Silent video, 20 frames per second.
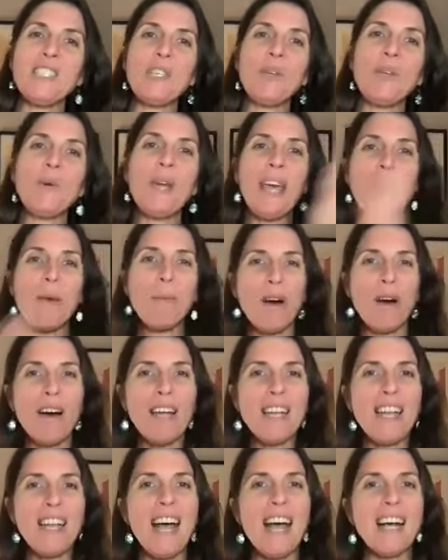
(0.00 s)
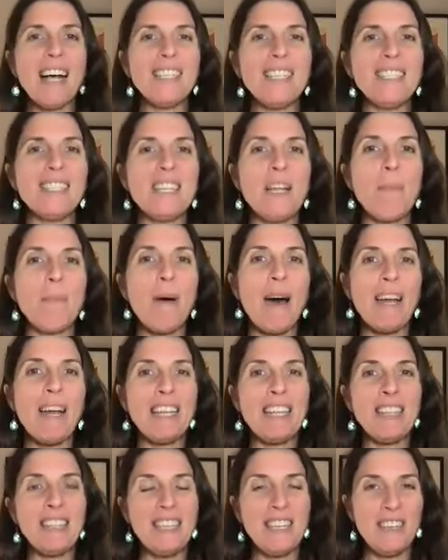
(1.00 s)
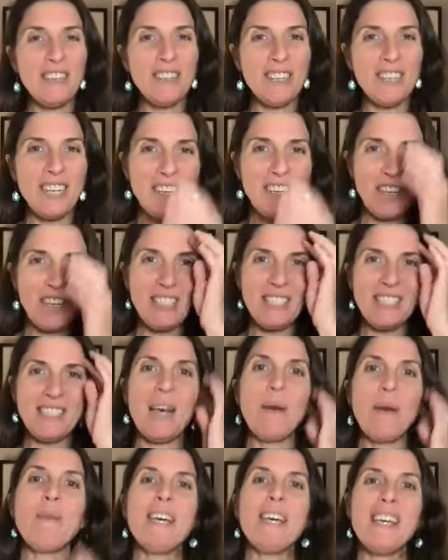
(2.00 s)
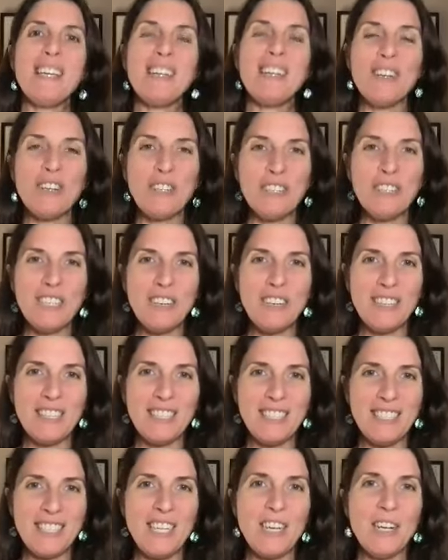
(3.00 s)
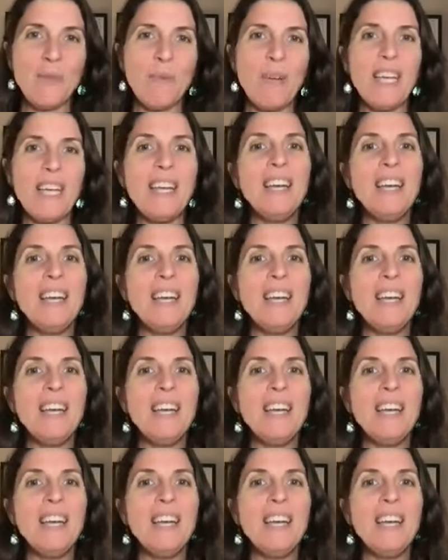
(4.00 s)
You came on as an embodied leader in our summit earlier this year, and